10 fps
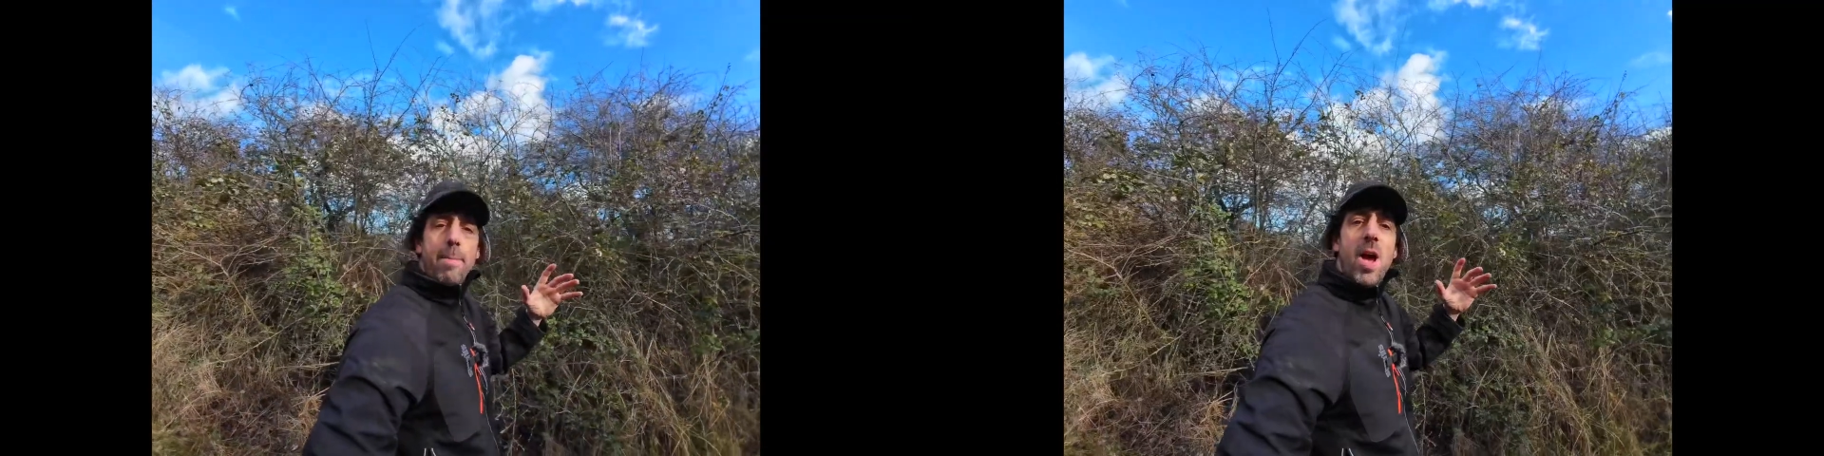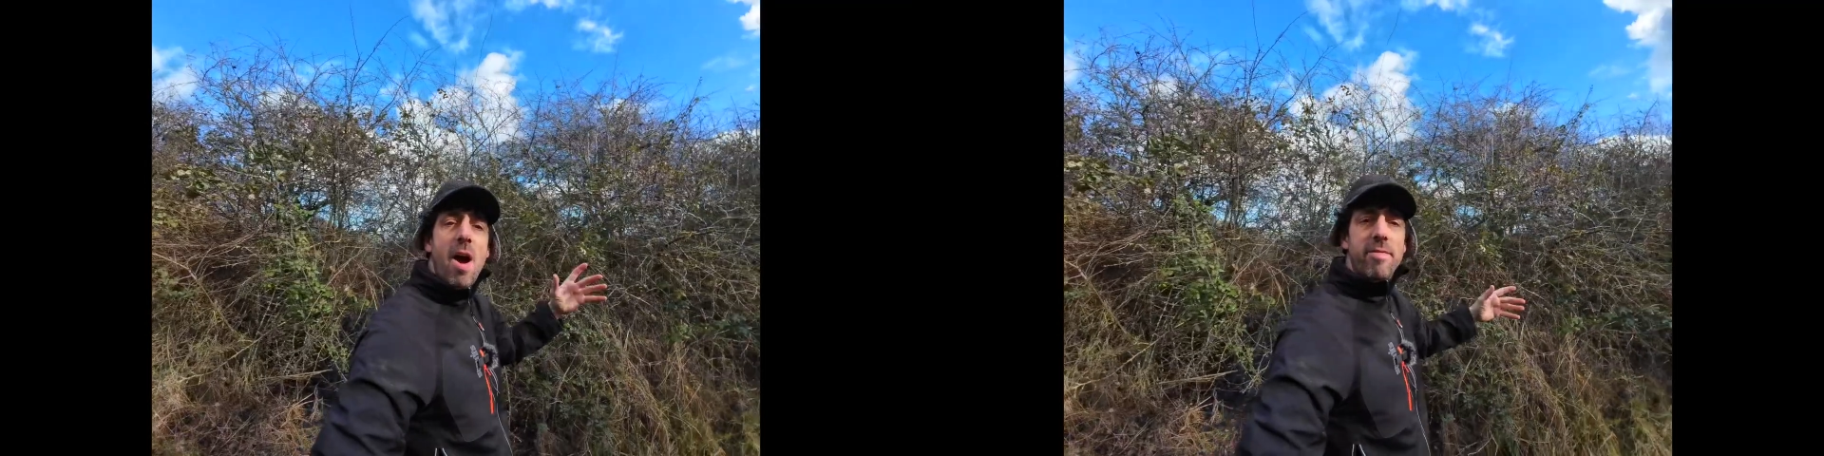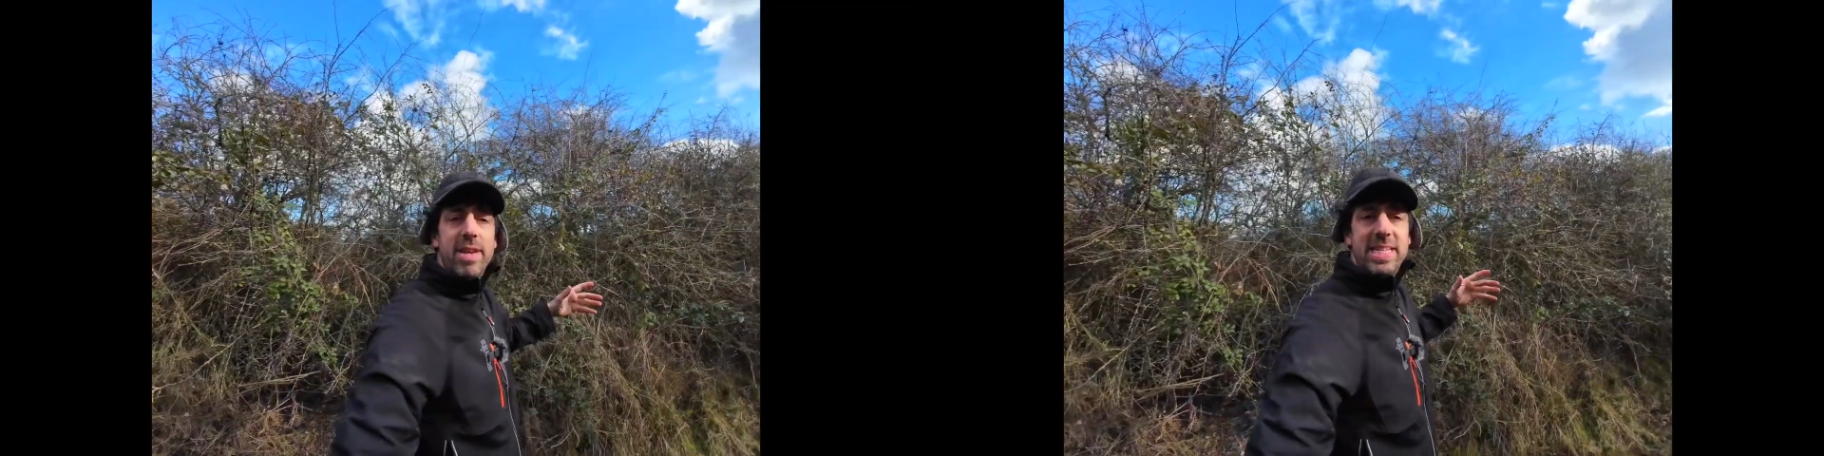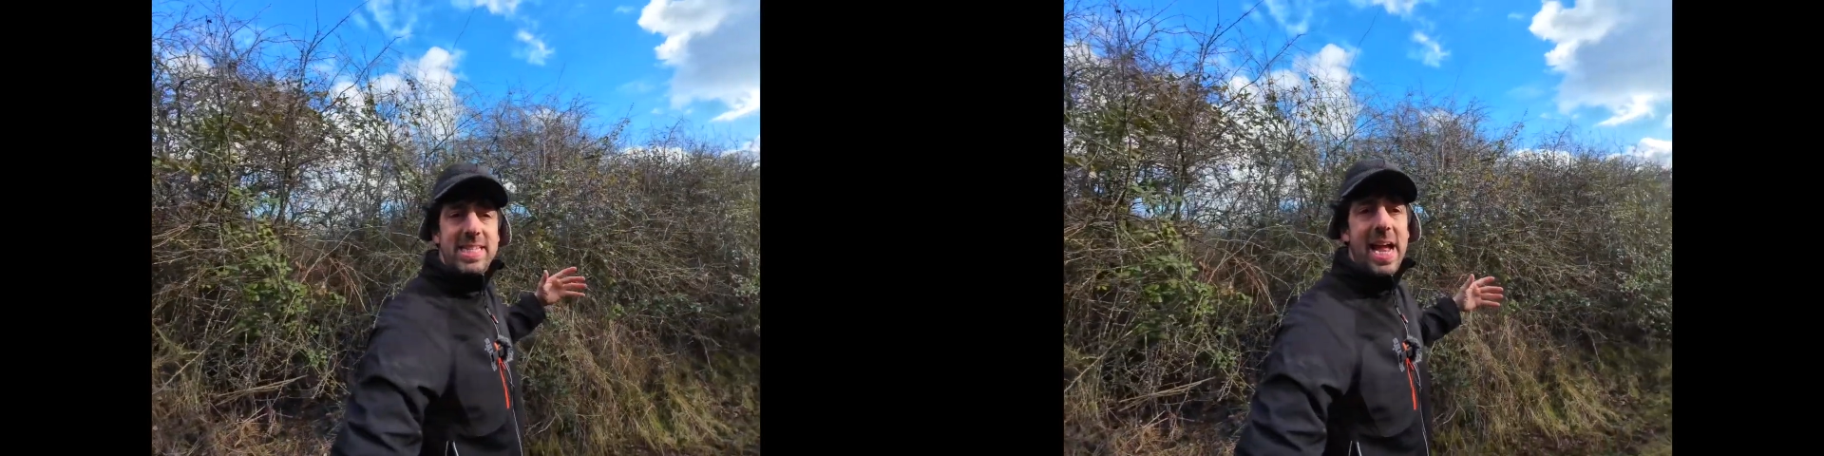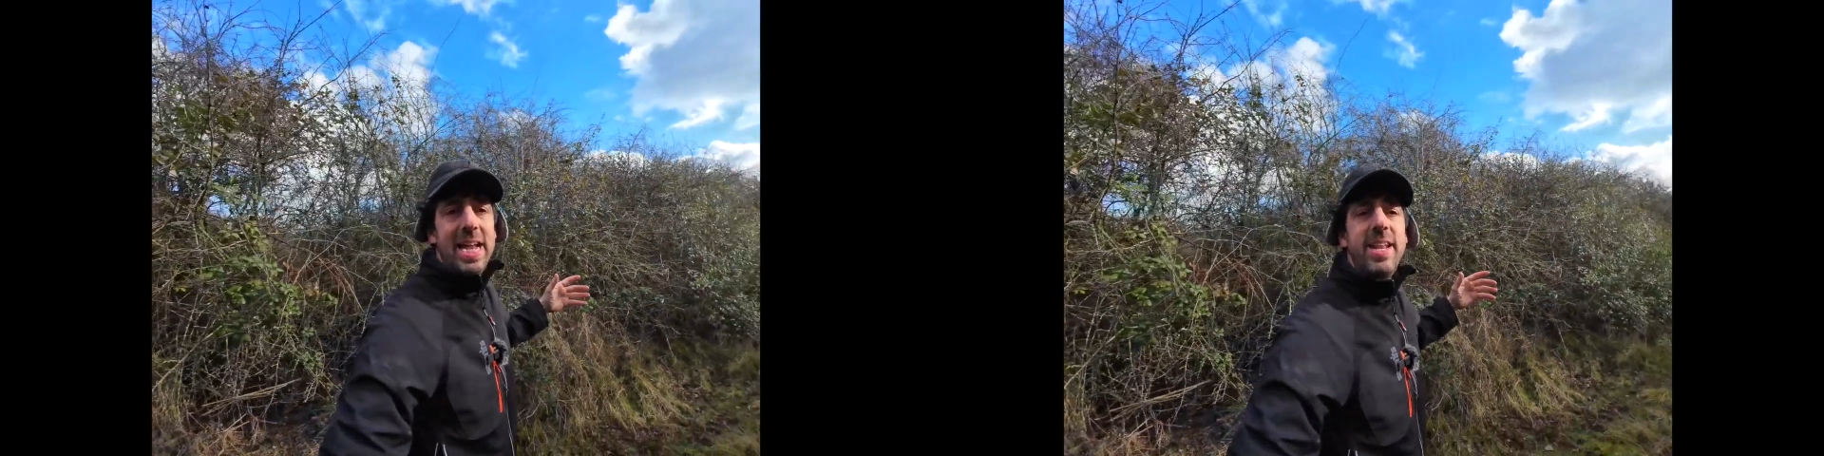currently
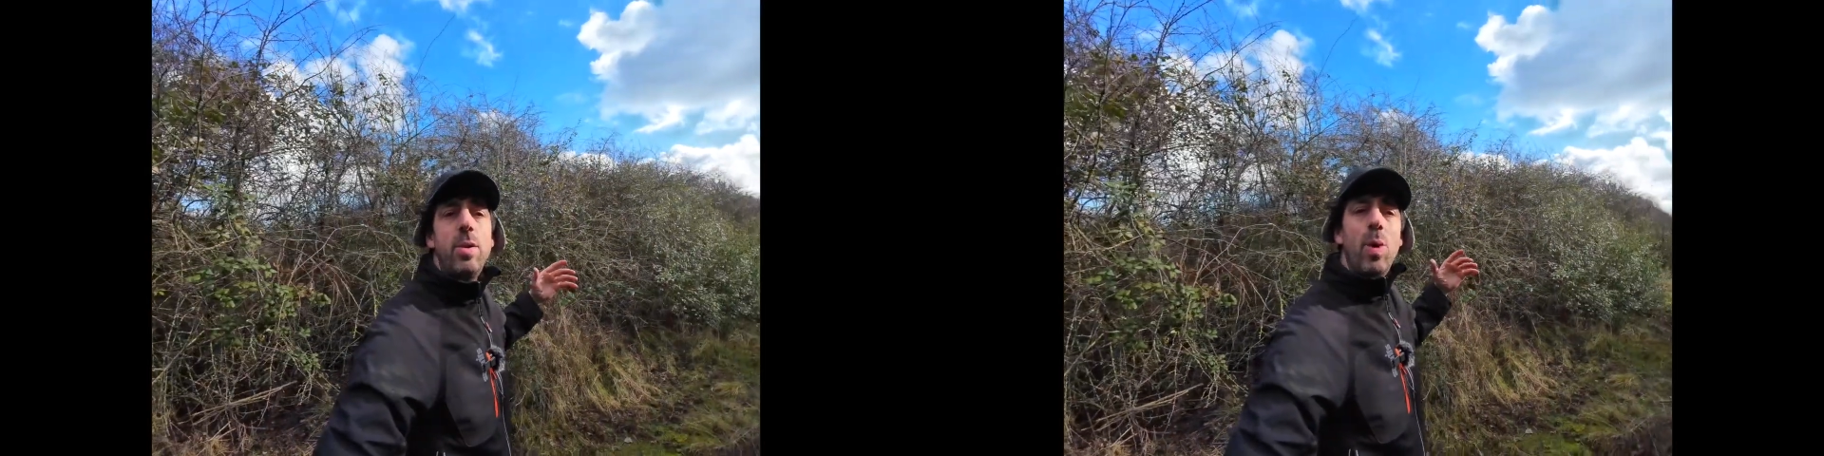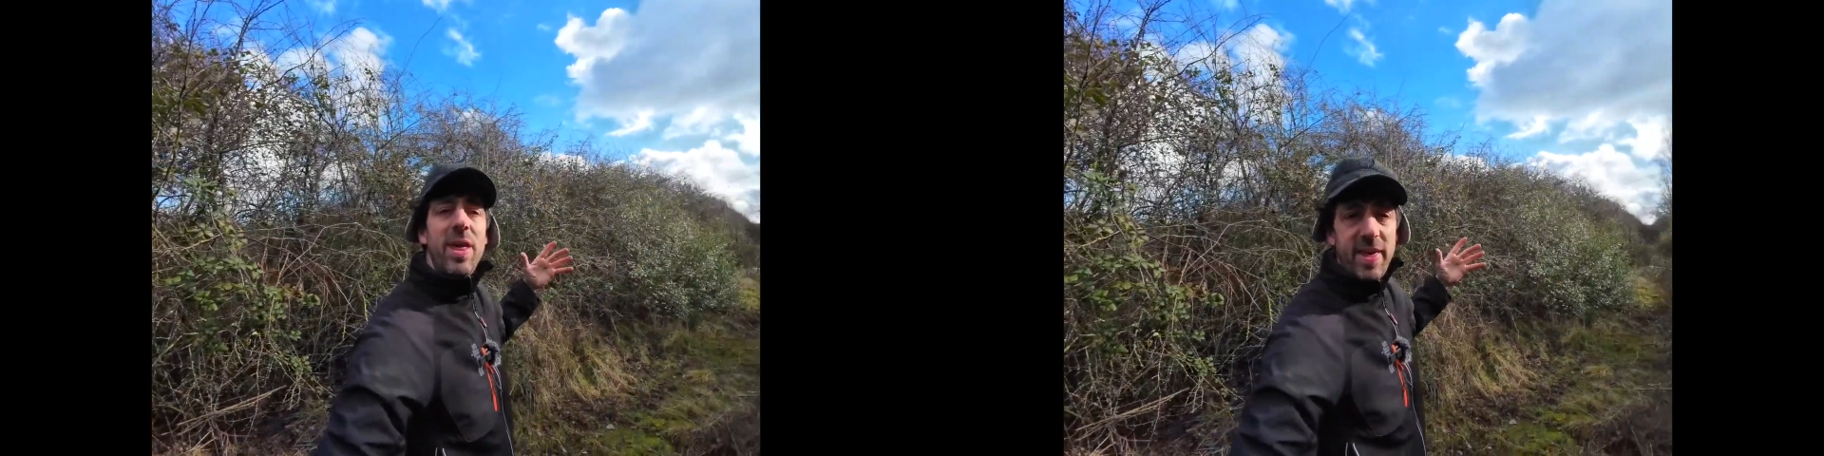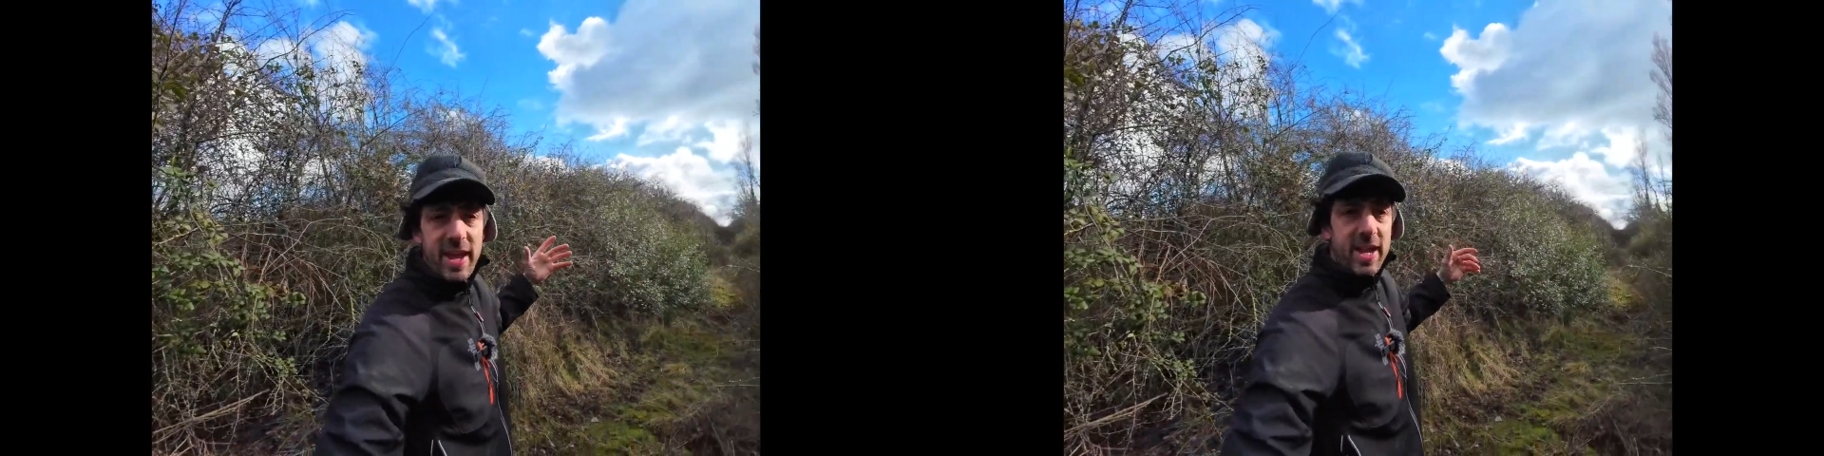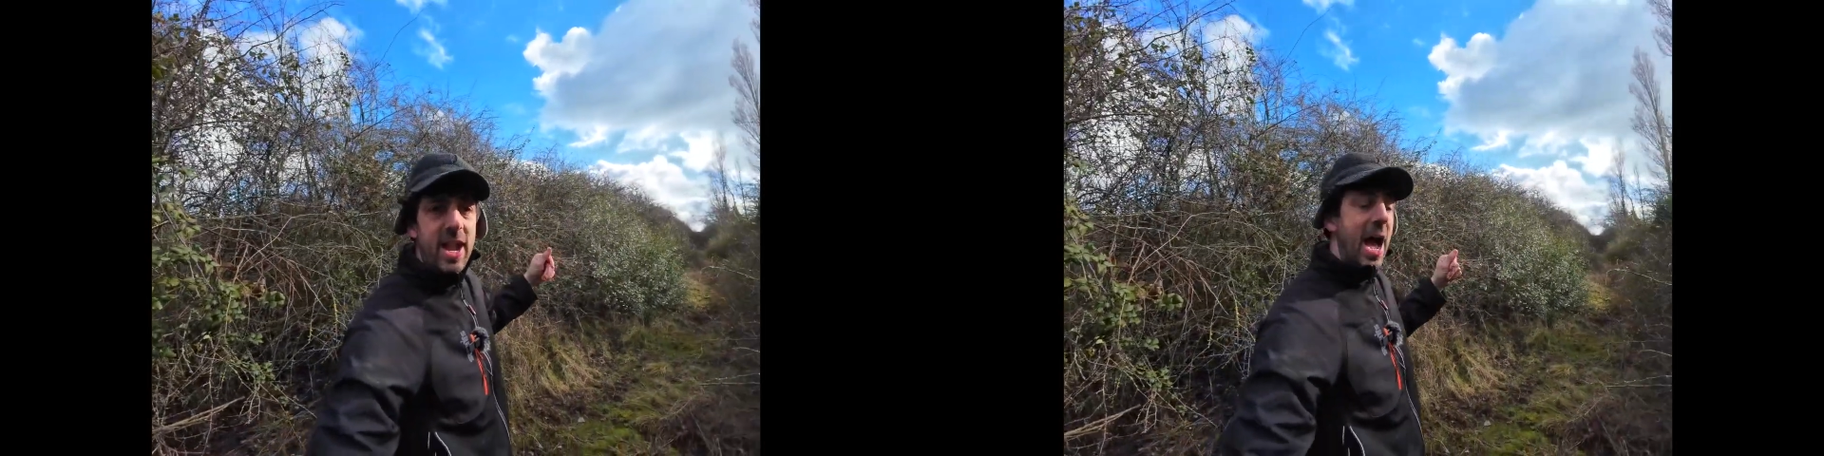standing within